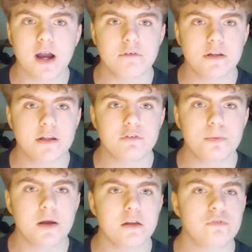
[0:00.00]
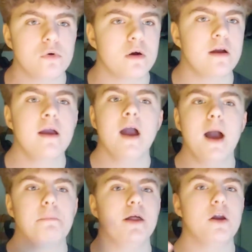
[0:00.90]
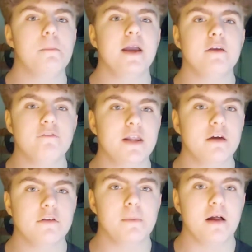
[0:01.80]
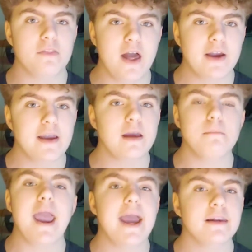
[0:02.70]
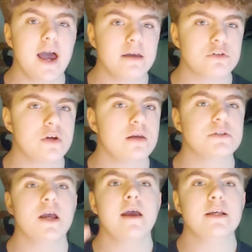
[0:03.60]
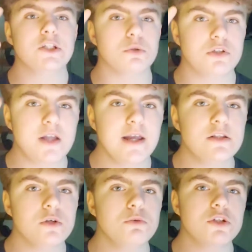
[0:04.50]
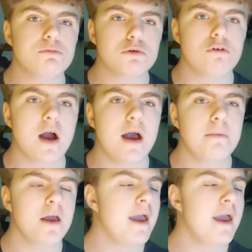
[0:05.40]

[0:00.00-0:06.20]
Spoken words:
got released for PS4. I plan on making videos about that game and live streams. So stay tuned, subscribe,